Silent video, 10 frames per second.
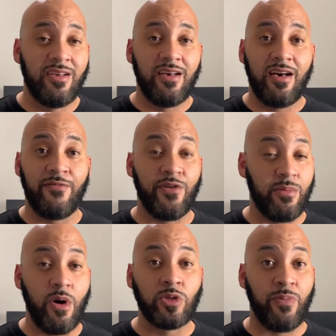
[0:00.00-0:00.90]
for the
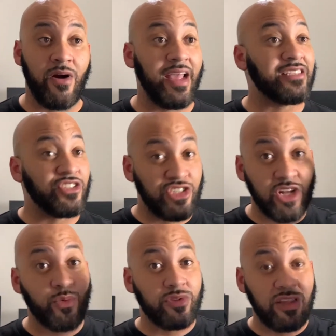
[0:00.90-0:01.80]
most part, it's
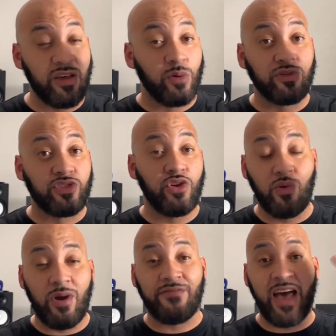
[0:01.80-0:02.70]
generally those two
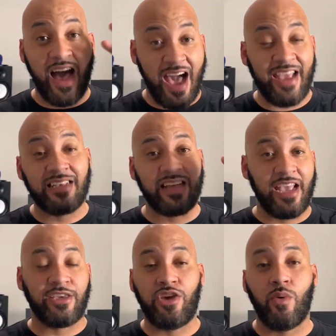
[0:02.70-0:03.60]
who have the highest
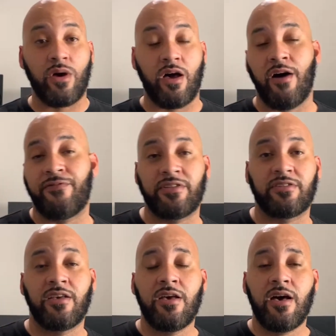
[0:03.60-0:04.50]
IQ on
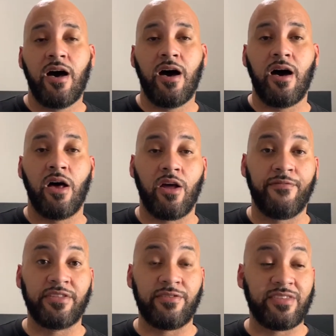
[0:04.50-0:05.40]
offense, on
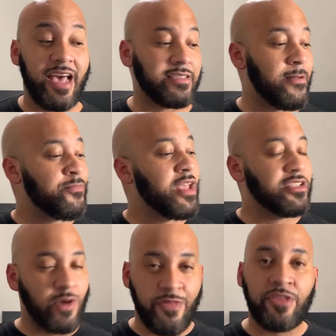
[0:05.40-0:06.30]
offensive sets.
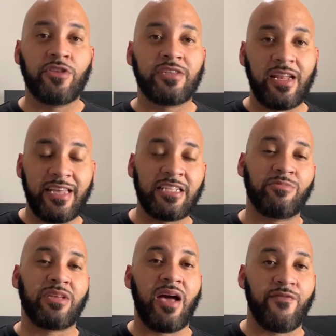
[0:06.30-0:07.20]
And so I think this is going to take
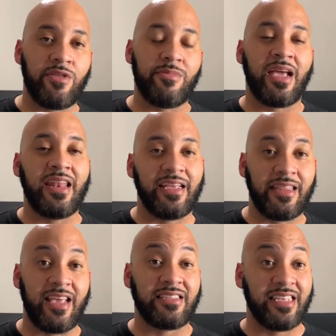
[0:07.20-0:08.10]
some time for them to kind of
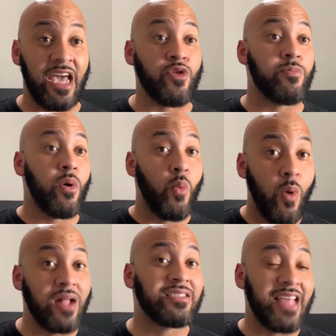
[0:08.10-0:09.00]
get that together. But
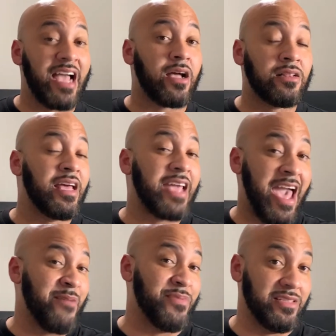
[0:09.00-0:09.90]
once that click
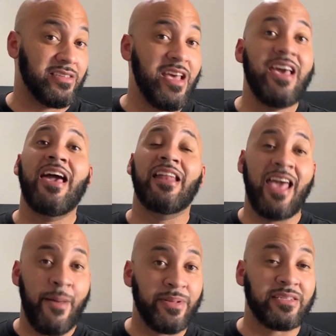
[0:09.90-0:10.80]
happens, and it
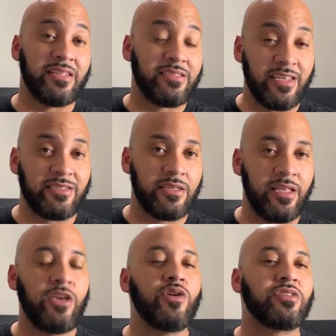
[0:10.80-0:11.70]
happens
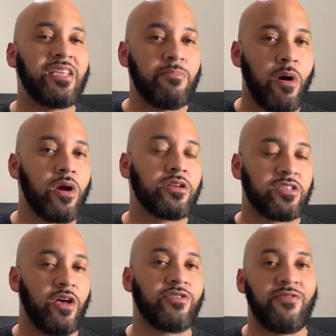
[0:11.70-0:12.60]
consistently, you'll see Marc
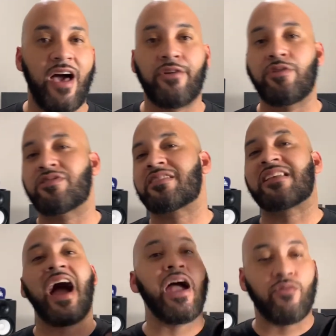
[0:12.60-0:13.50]
Gasol's value
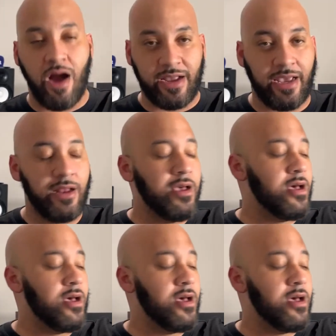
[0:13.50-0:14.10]
skyrocket,